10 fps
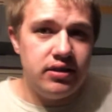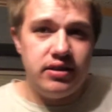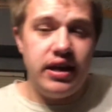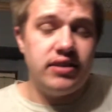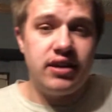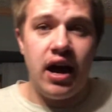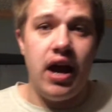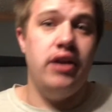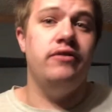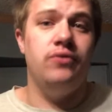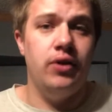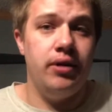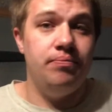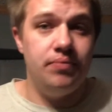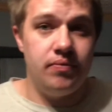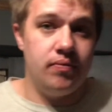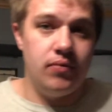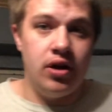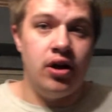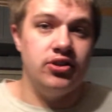that's kind of what
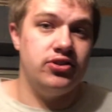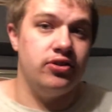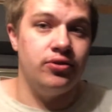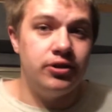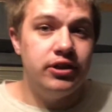also